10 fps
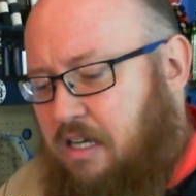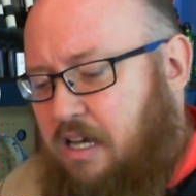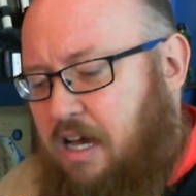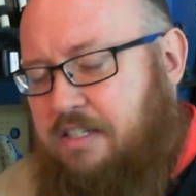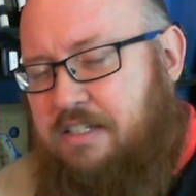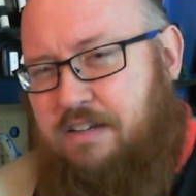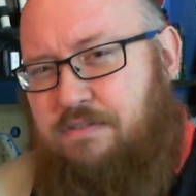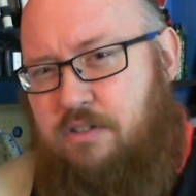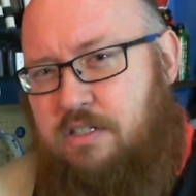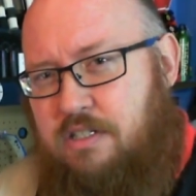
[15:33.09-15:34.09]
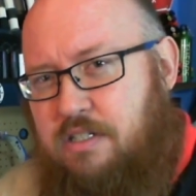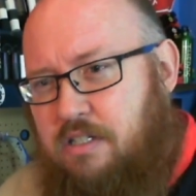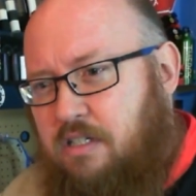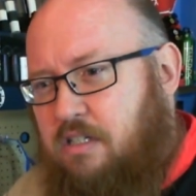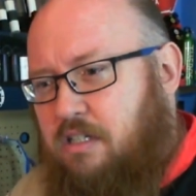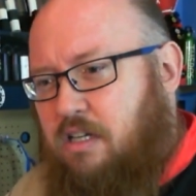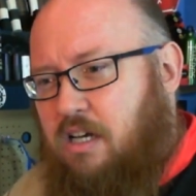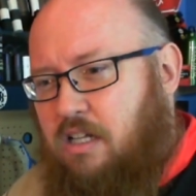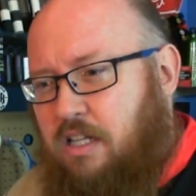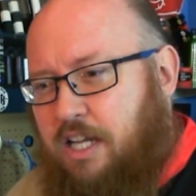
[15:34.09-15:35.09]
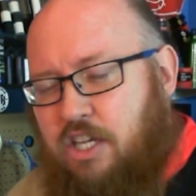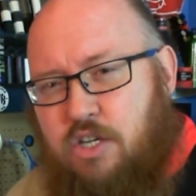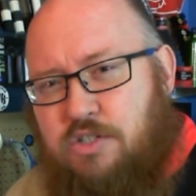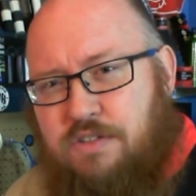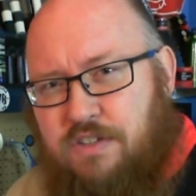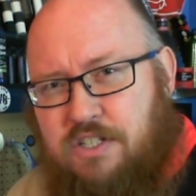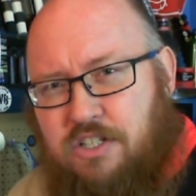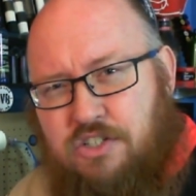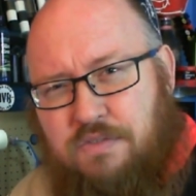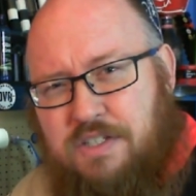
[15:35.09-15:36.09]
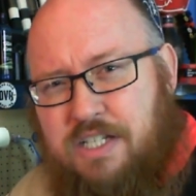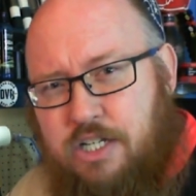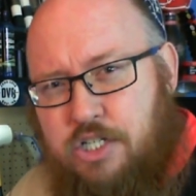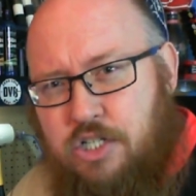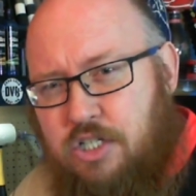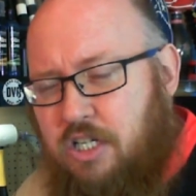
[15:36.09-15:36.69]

a difference like a huge difference in the surface texture.